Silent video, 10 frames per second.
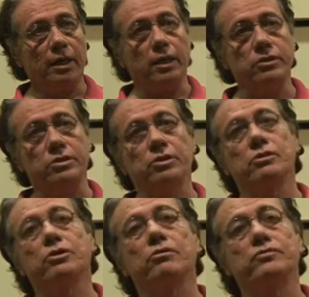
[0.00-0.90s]
And you
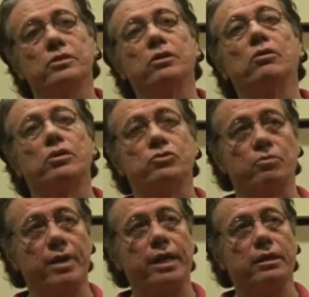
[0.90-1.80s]
deserve to know that
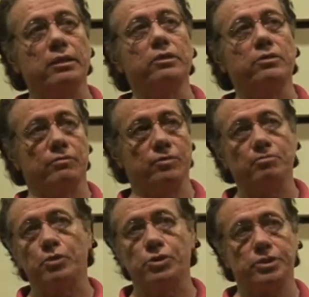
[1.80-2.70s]
dramatically you
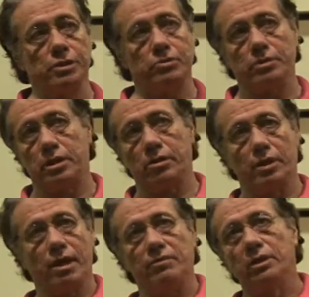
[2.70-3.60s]
have pushed it to another
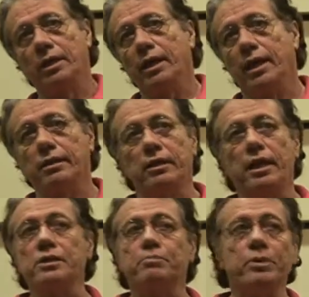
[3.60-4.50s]
level. And the
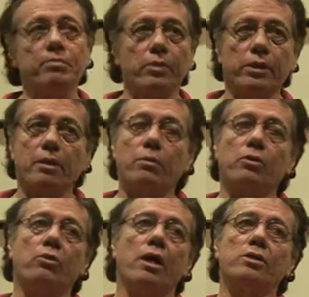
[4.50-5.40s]
next people that come
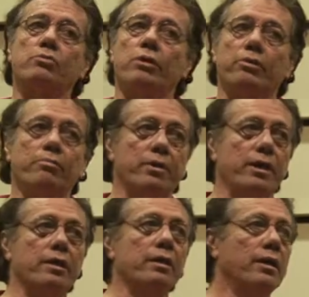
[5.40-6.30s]
across, whether it
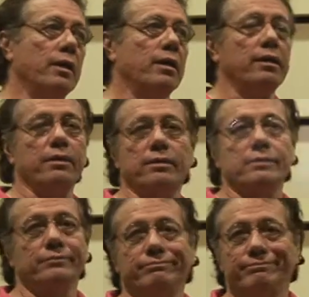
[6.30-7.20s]
be in, you
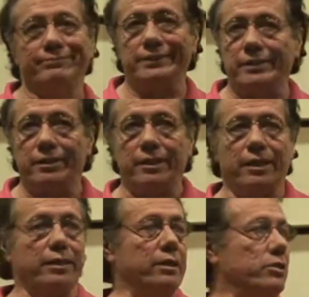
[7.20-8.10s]
know, in the,
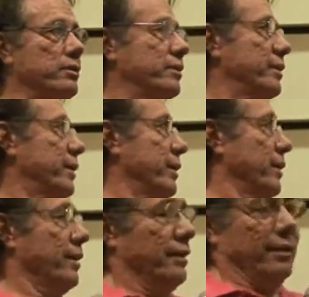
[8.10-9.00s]
in the
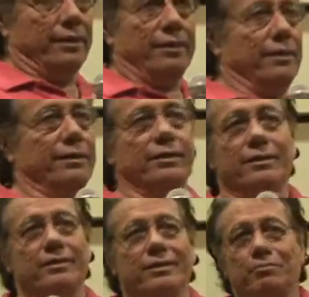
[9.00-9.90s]

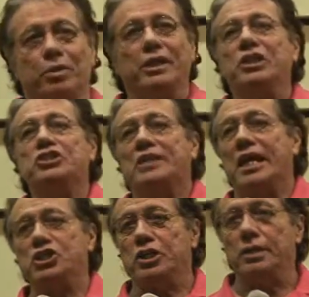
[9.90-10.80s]
police
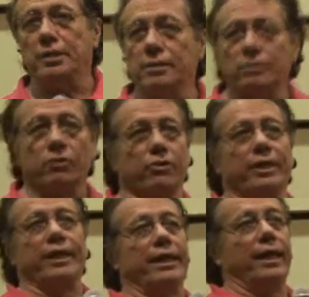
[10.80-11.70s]
station or
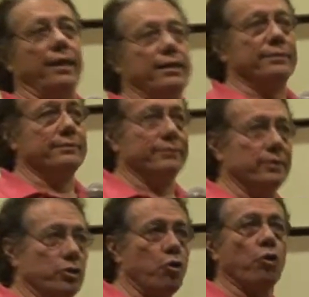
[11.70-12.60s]
in a
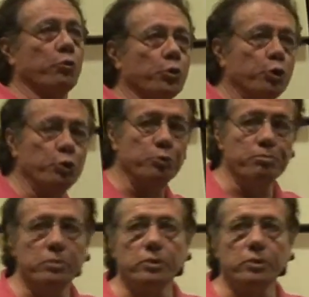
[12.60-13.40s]
courtroom